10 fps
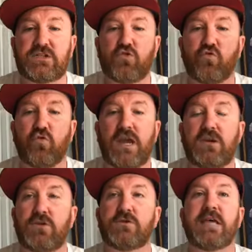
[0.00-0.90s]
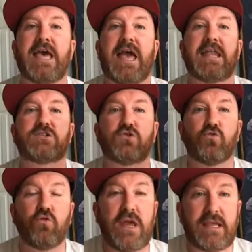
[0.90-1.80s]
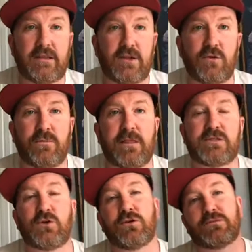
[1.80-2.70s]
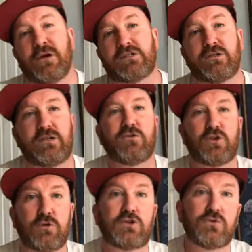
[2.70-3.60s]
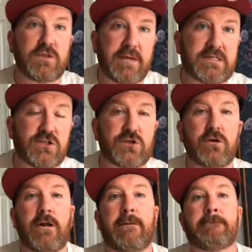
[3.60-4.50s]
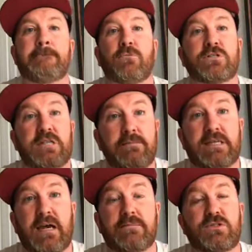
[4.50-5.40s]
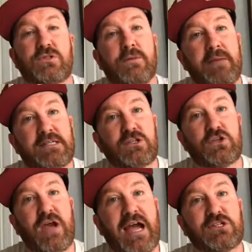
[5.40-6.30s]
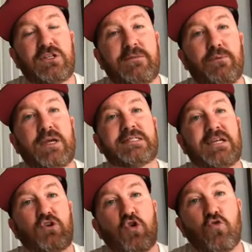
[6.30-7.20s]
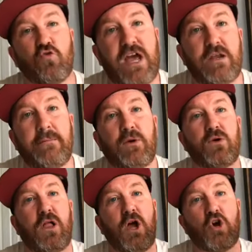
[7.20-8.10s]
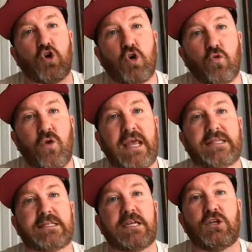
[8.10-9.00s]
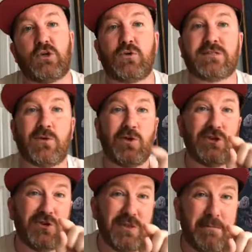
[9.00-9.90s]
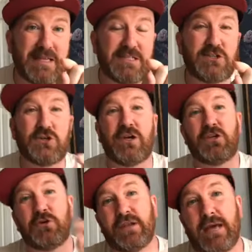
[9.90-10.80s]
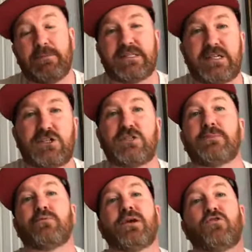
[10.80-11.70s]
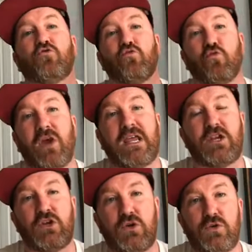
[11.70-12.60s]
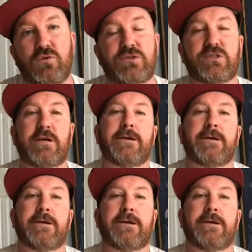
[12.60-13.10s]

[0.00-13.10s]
great news. And it's great. You know, there's the old expression, you know, don't shoot the messenger. Well, sometimes the messenger actually brings incredible, great news. And when you're the messenger and you're in that position to bring great news,